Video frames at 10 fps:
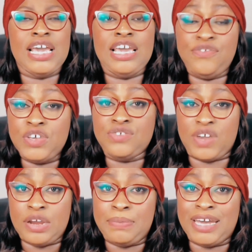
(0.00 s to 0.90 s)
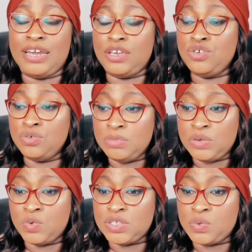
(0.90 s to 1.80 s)
He feels very bad that
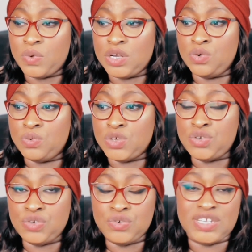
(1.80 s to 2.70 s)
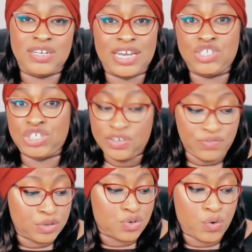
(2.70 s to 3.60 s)
Yumin was the one who was used, and that she
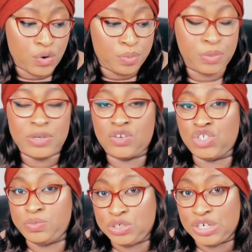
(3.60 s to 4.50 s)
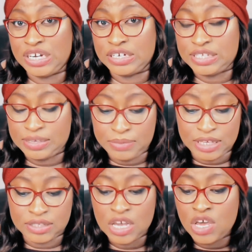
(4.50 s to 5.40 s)
feels horrible because she betrayed her
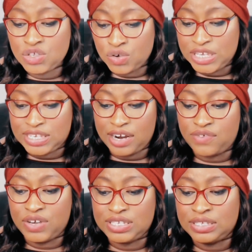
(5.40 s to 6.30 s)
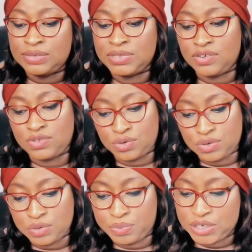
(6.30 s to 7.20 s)
teammates. So he sacrifices himself to go
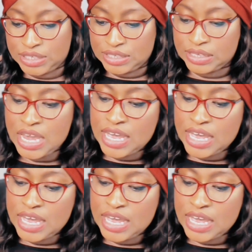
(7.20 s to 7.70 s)
to prison.